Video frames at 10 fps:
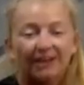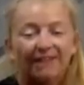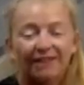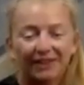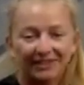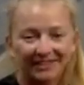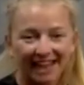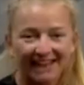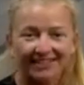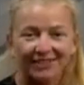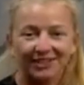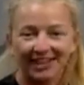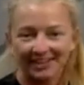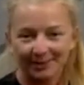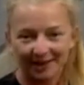First
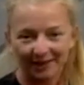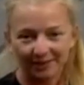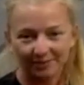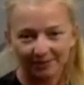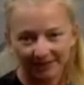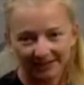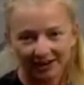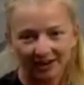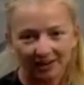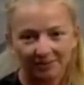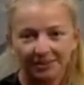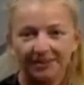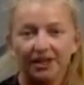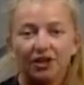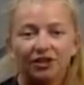exercise, we have our bunny hops.
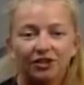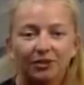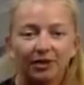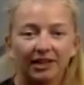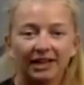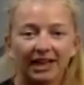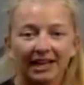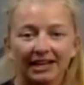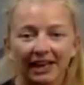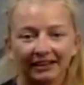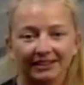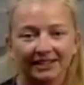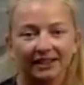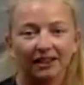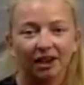So we're gonna get nice
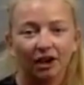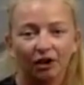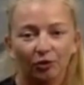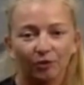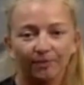and low.